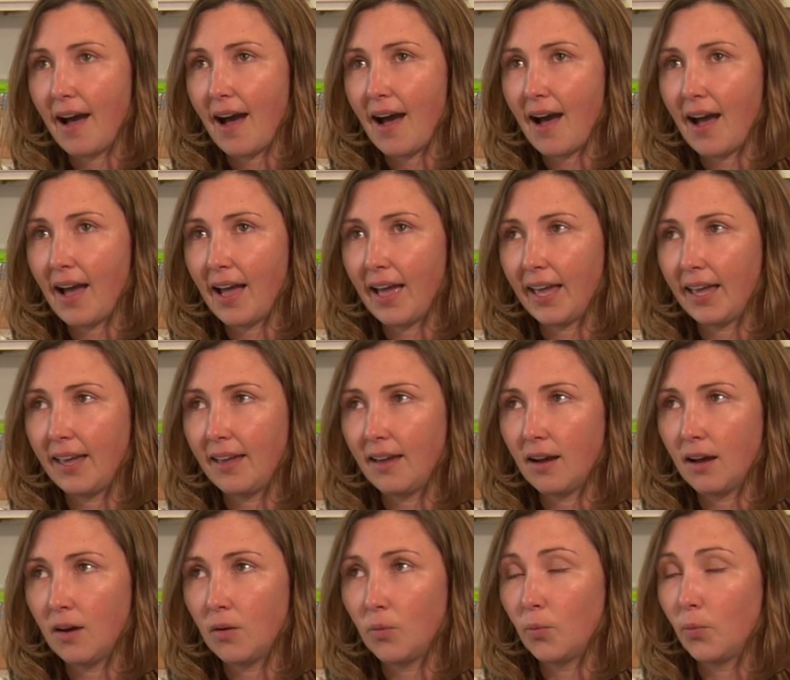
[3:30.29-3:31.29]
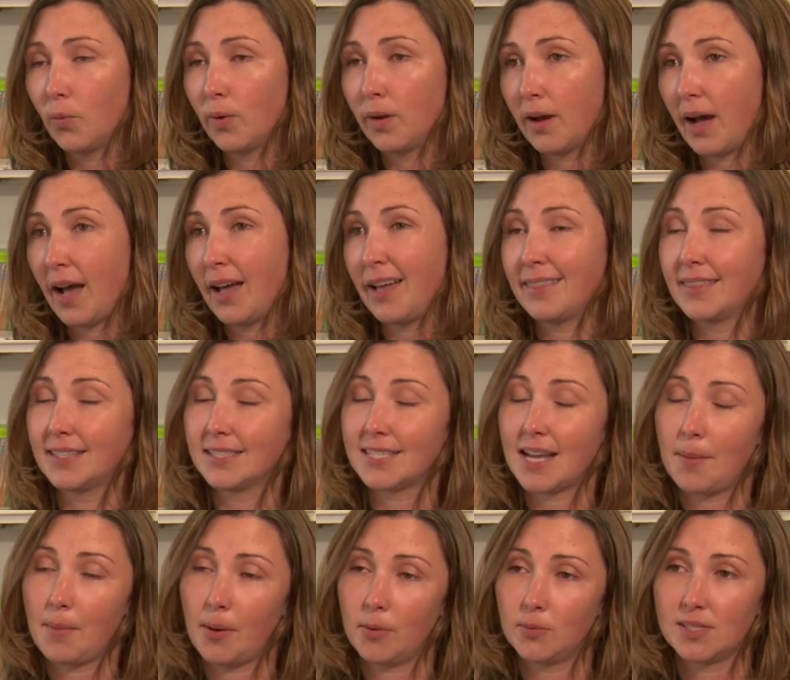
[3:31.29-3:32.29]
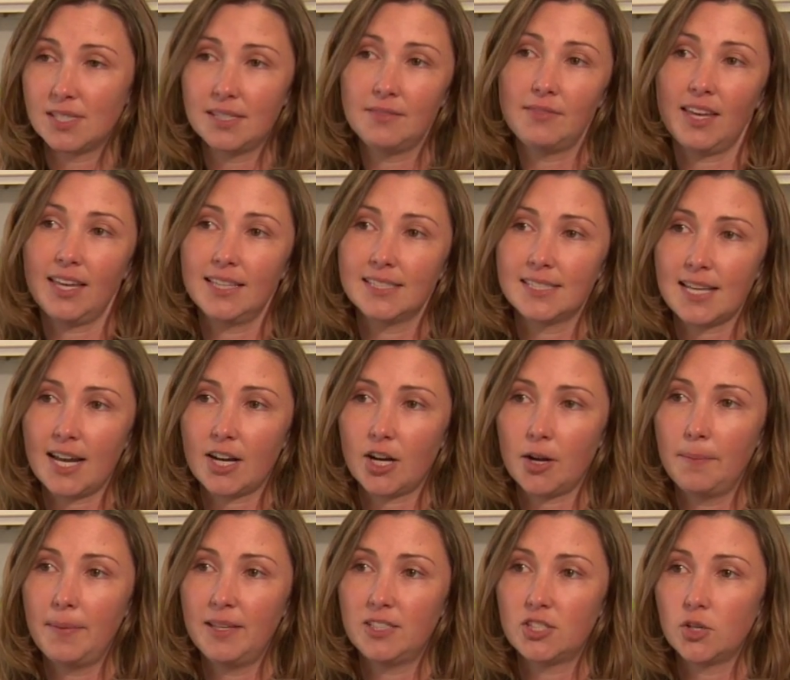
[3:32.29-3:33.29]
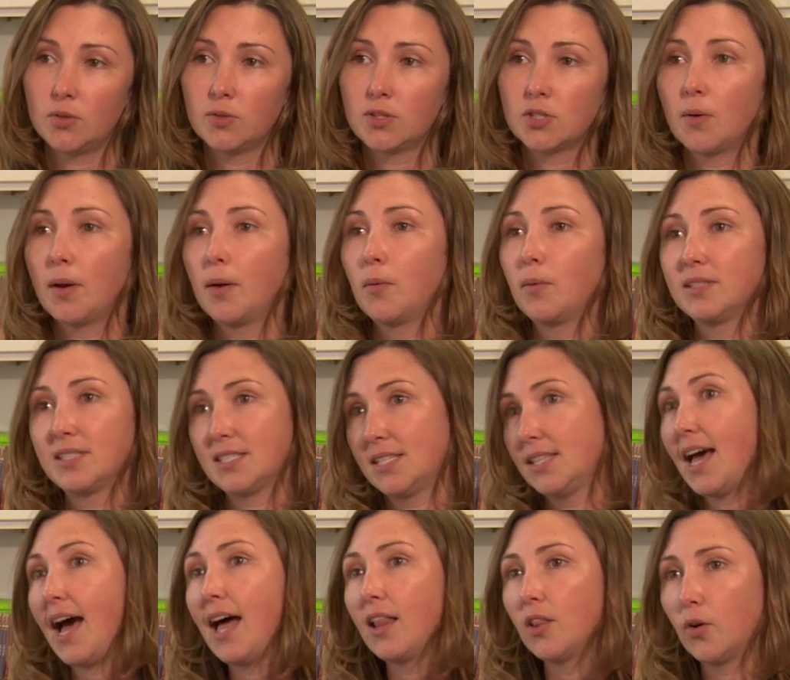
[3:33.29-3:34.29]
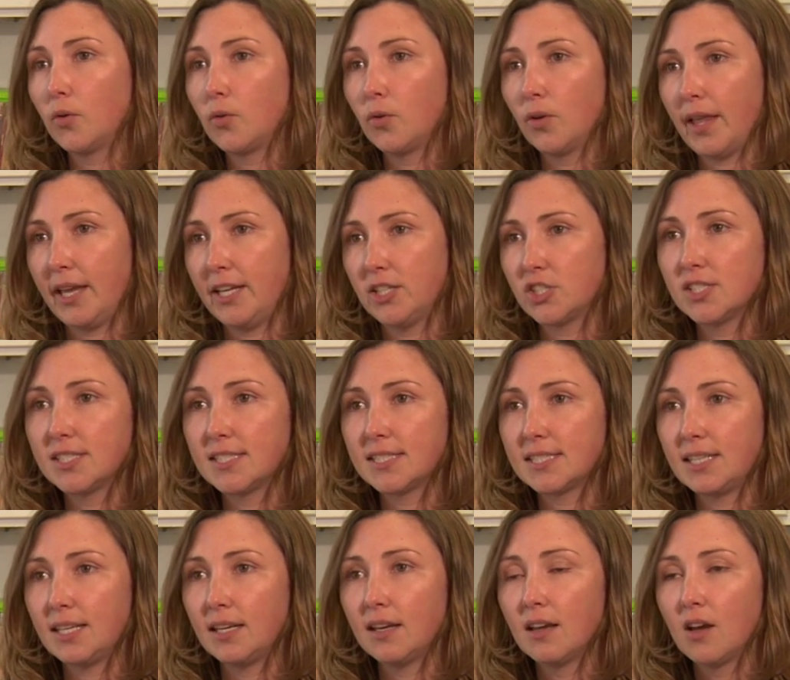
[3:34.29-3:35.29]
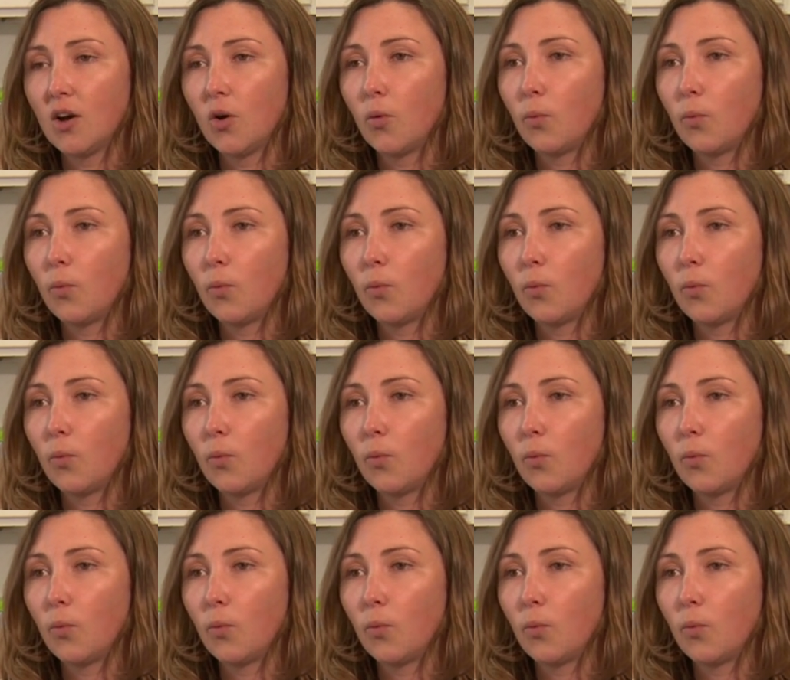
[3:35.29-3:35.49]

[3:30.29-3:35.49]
at the time I was living in Sacramento, so I went to that local agency,